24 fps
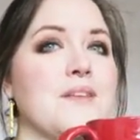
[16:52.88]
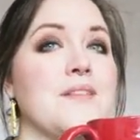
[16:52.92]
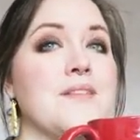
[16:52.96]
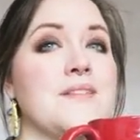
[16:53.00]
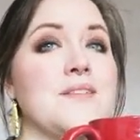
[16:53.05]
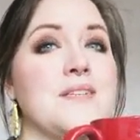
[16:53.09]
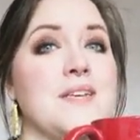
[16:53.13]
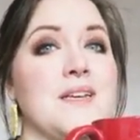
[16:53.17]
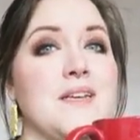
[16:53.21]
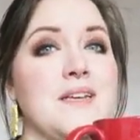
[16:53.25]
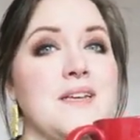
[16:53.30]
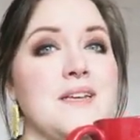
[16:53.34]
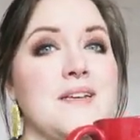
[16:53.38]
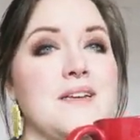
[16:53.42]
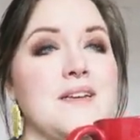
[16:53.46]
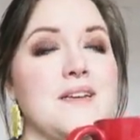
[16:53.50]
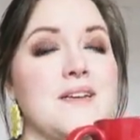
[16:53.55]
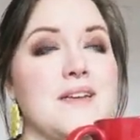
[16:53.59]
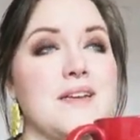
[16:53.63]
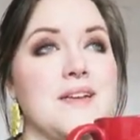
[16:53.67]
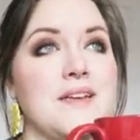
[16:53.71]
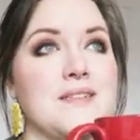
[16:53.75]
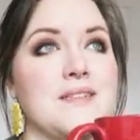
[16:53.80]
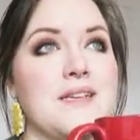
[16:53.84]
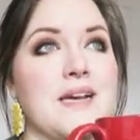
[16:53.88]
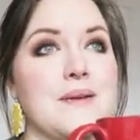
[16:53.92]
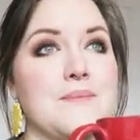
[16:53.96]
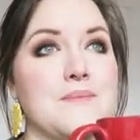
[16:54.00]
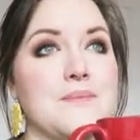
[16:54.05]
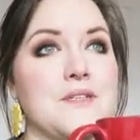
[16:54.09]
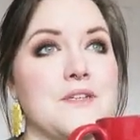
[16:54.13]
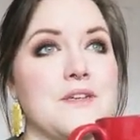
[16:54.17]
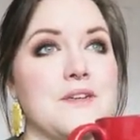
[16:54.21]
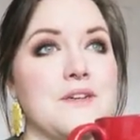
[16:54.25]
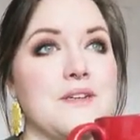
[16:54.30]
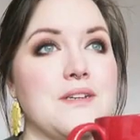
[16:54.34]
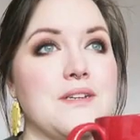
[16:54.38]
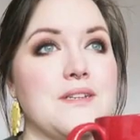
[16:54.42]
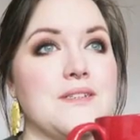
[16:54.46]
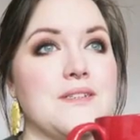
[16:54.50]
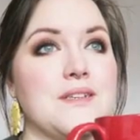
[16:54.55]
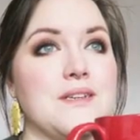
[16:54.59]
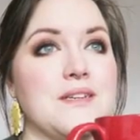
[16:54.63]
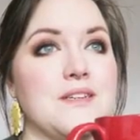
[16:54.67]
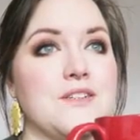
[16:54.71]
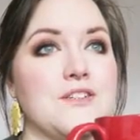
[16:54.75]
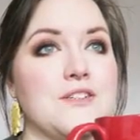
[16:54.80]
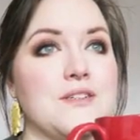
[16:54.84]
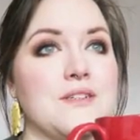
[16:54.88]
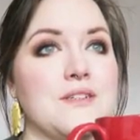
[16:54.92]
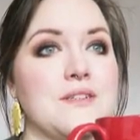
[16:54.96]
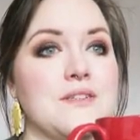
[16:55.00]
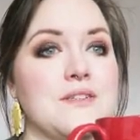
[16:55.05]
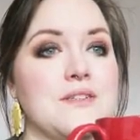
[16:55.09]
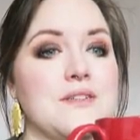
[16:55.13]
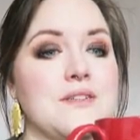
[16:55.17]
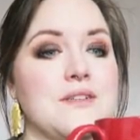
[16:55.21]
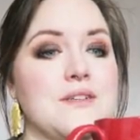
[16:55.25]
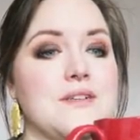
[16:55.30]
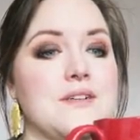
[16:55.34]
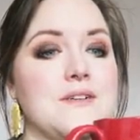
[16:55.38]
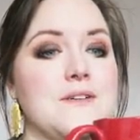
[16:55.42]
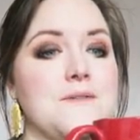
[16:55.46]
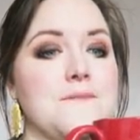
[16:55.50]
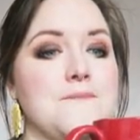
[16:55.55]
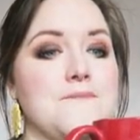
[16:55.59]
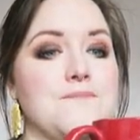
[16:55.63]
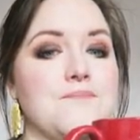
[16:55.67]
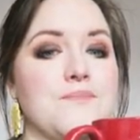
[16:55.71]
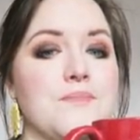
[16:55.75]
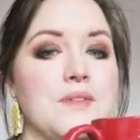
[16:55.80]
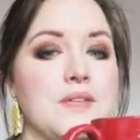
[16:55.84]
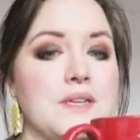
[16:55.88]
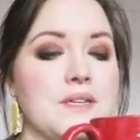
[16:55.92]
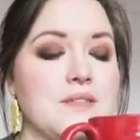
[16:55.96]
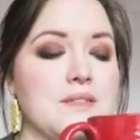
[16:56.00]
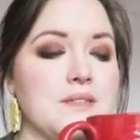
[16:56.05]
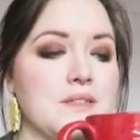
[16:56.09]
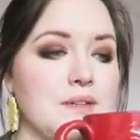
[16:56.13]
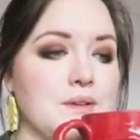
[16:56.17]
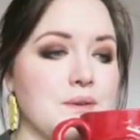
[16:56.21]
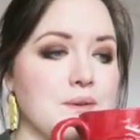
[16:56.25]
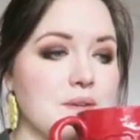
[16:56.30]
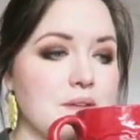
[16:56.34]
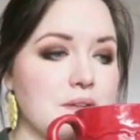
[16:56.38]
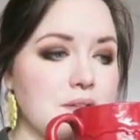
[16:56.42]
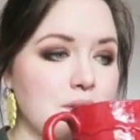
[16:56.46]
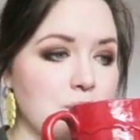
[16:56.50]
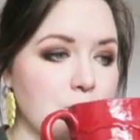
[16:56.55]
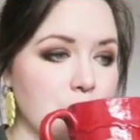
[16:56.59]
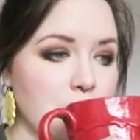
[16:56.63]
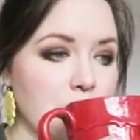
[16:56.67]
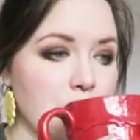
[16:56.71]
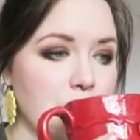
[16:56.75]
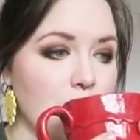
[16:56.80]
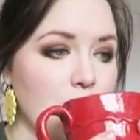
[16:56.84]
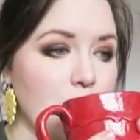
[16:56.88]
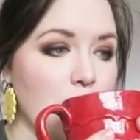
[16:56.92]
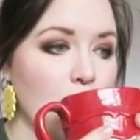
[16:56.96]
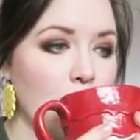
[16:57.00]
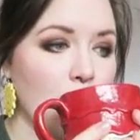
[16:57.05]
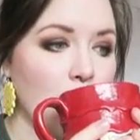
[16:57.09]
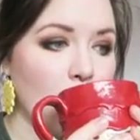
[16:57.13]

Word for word: The tea is absolutely delicious. It's so good, but